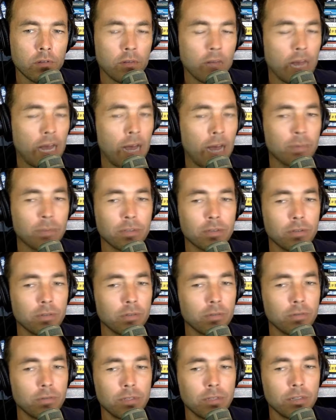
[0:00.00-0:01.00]

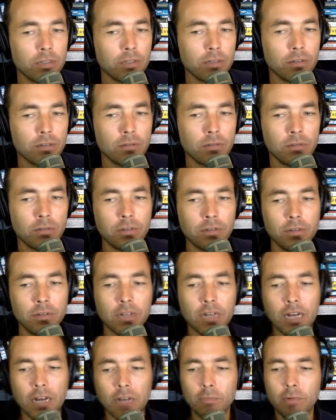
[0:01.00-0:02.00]
Absolutely, dude. You can
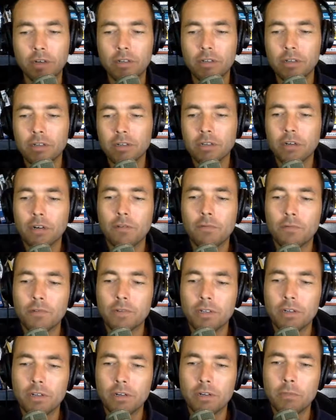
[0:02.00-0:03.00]
have me on your show for
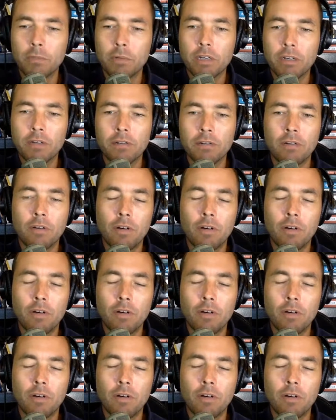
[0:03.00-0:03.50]
sure, man.